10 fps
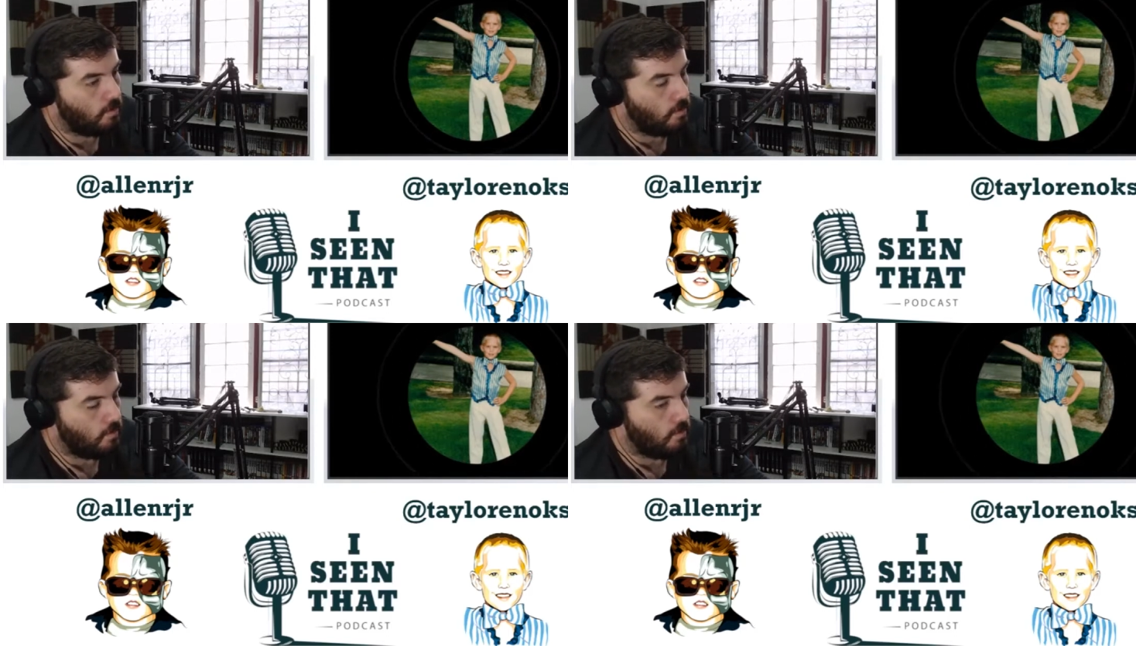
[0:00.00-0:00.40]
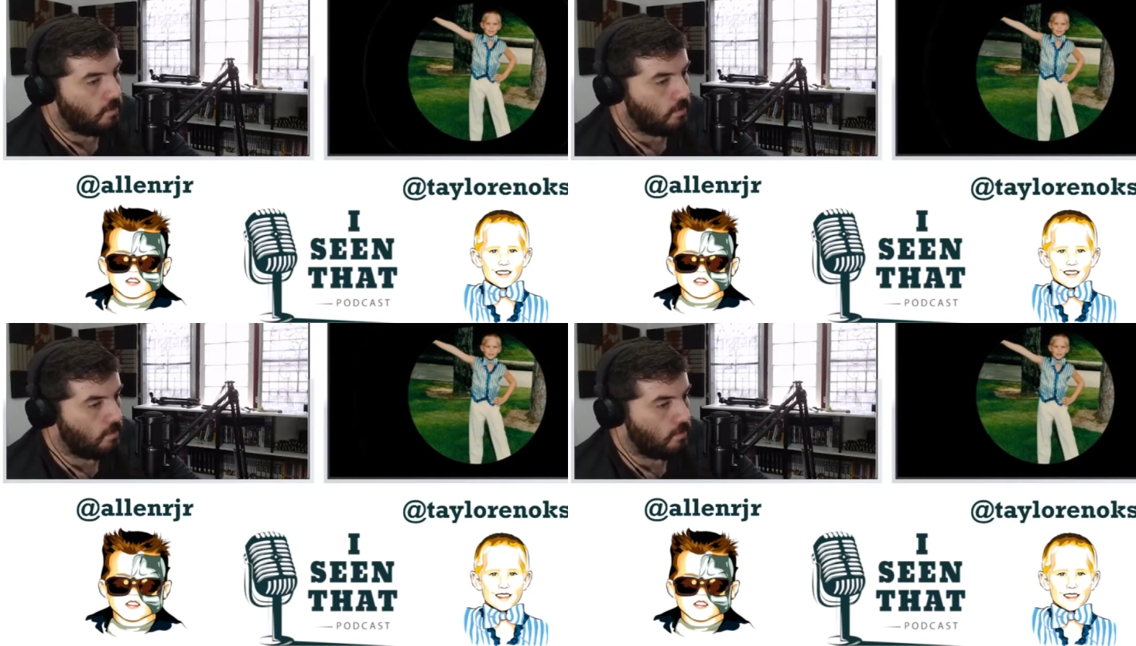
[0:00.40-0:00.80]

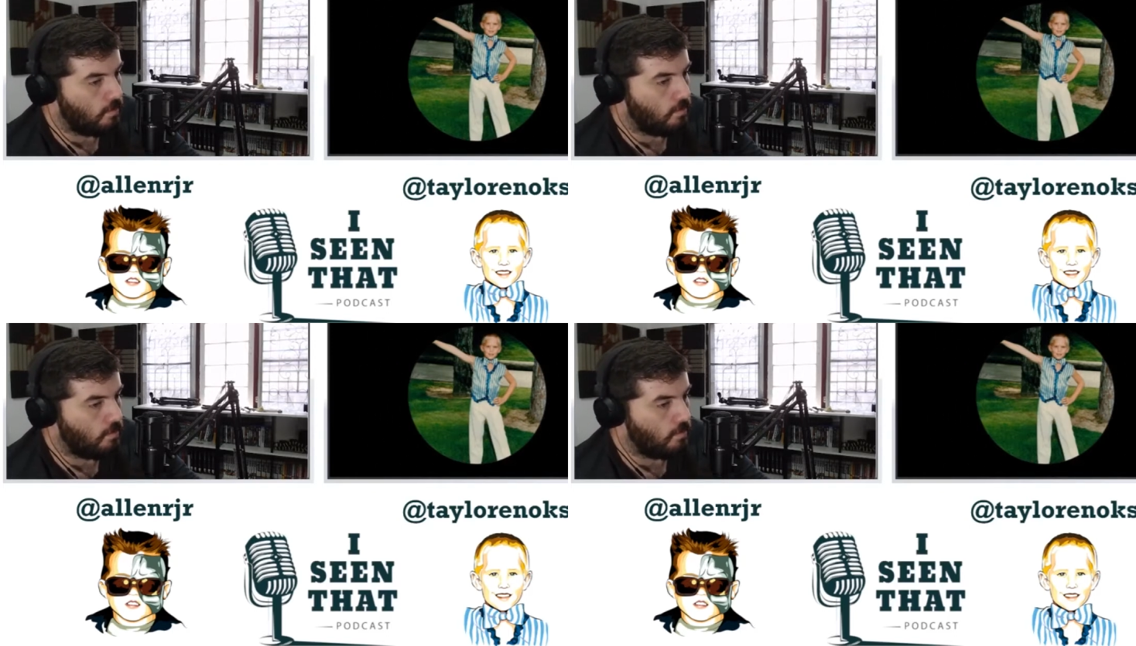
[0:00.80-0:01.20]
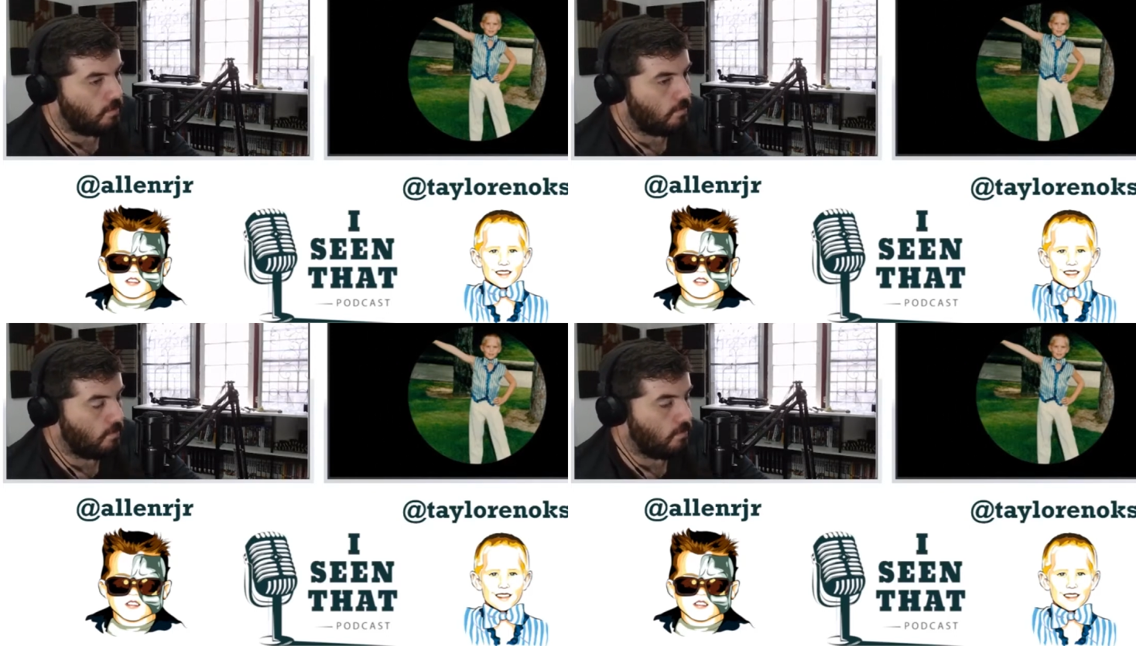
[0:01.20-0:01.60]

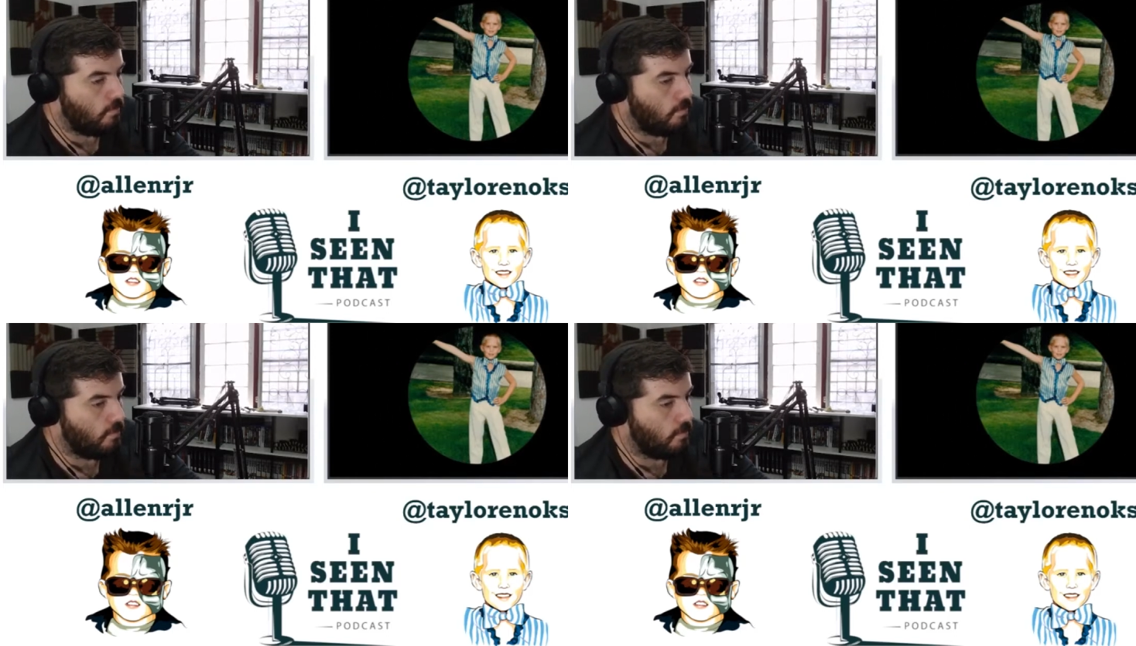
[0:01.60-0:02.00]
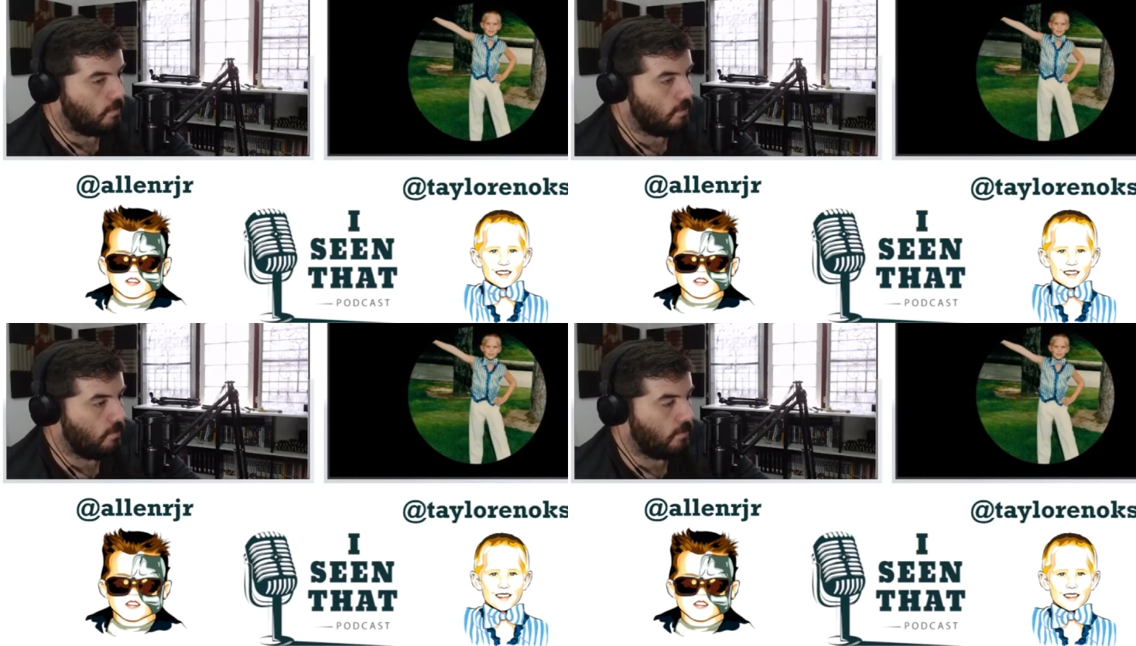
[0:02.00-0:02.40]

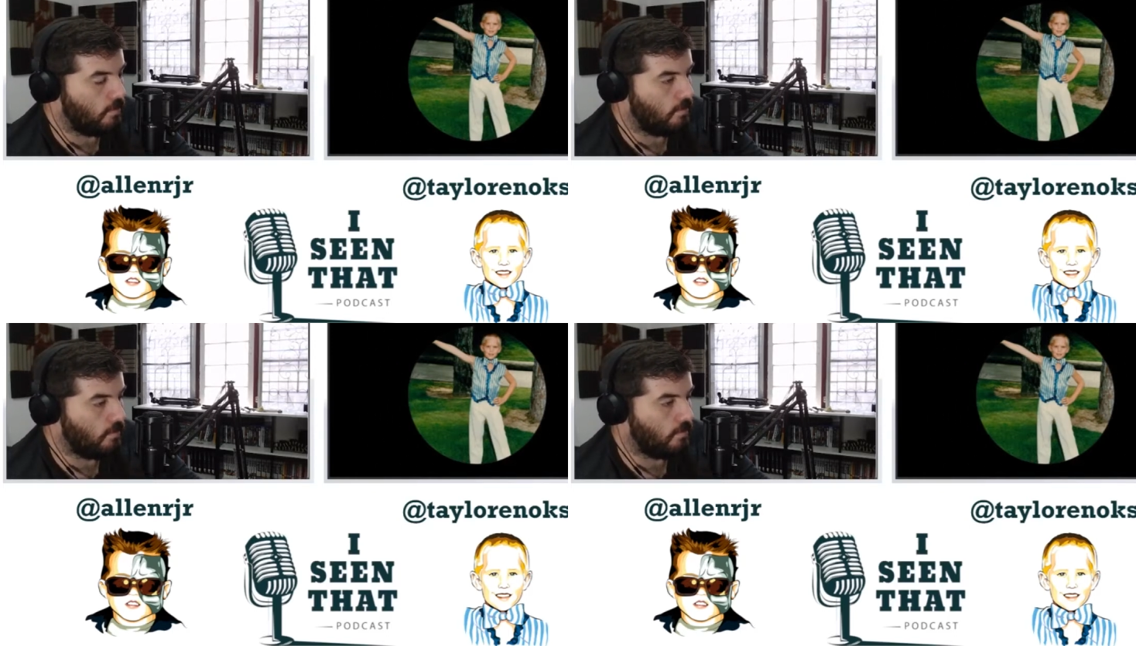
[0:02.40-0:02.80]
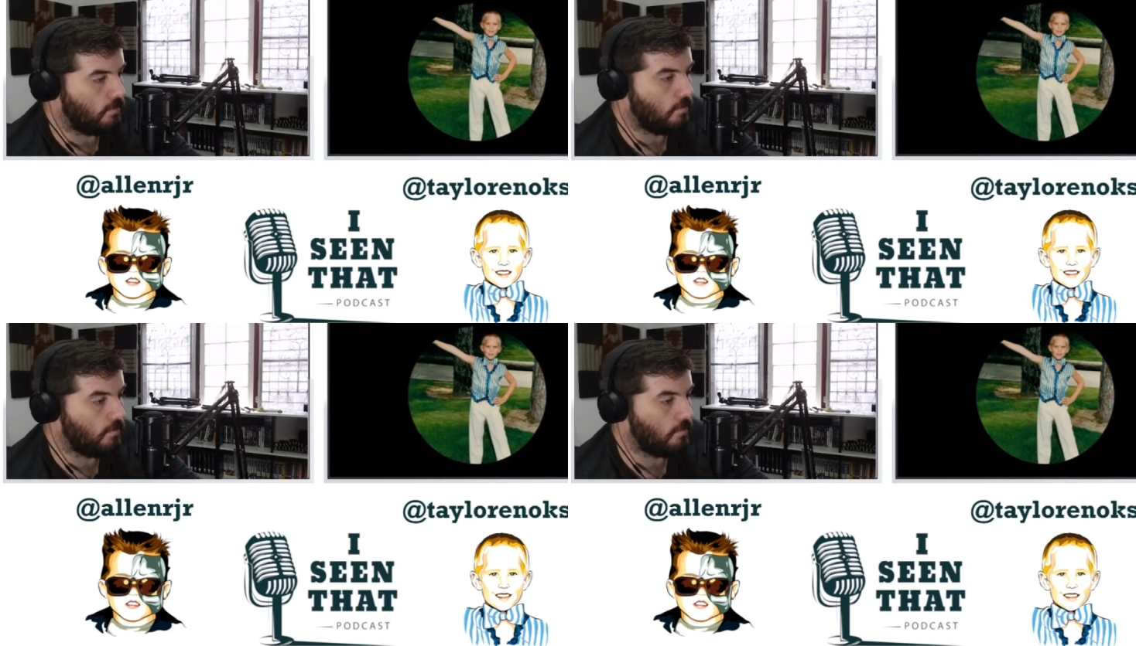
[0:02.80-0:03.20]

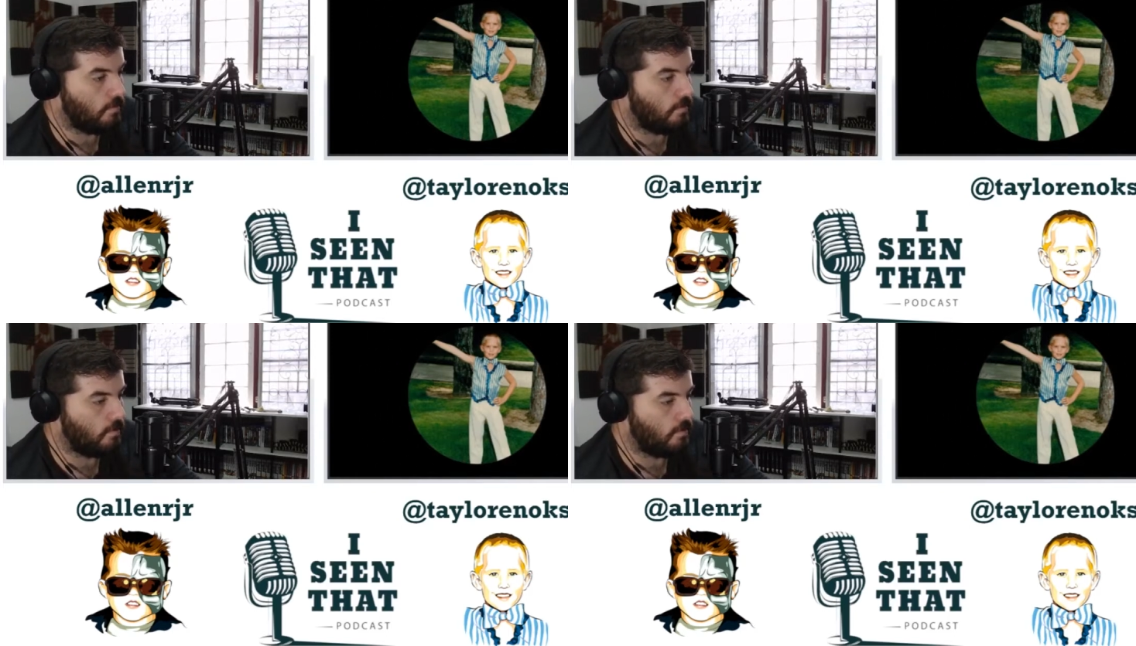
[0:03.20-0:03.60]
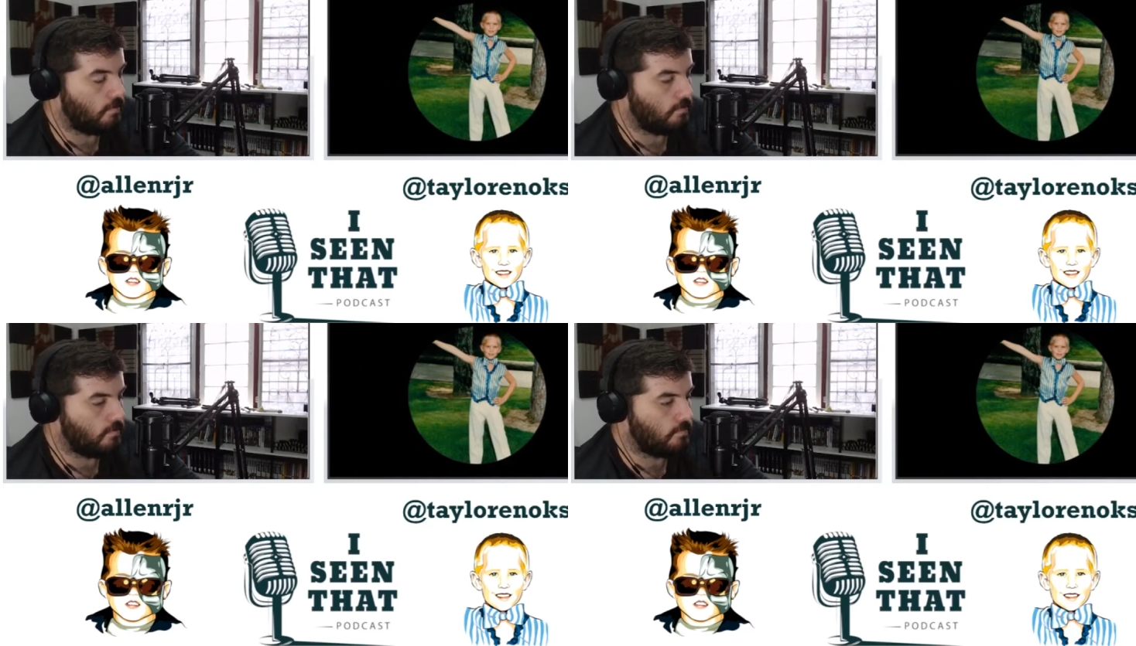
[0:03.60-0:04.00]

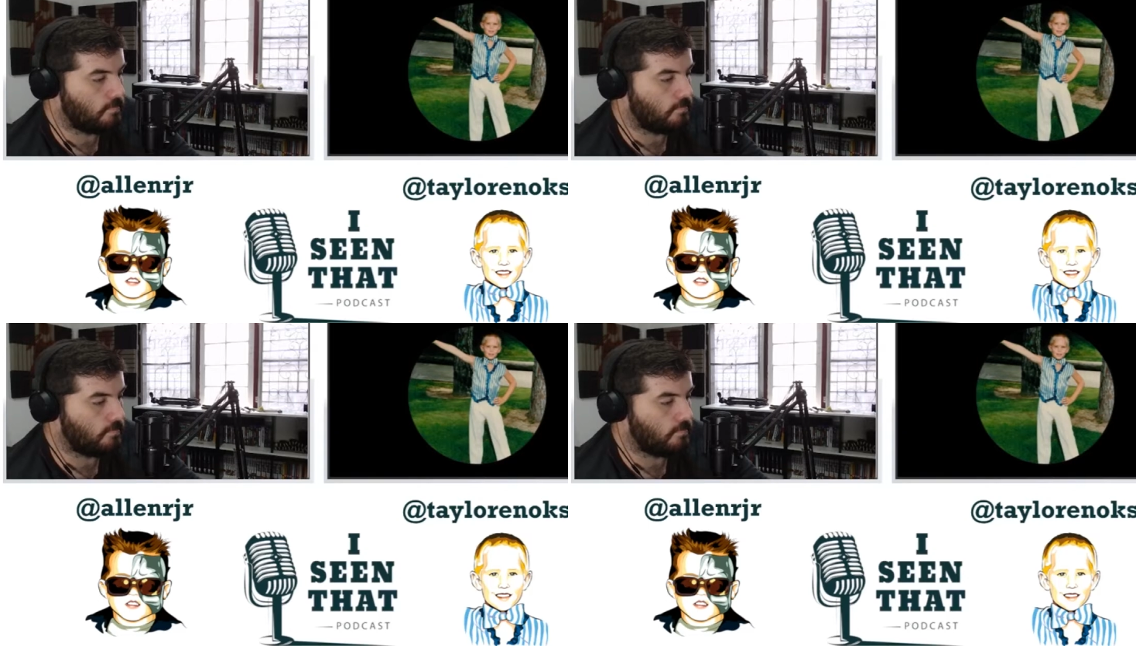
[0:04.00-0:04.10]
[no speech]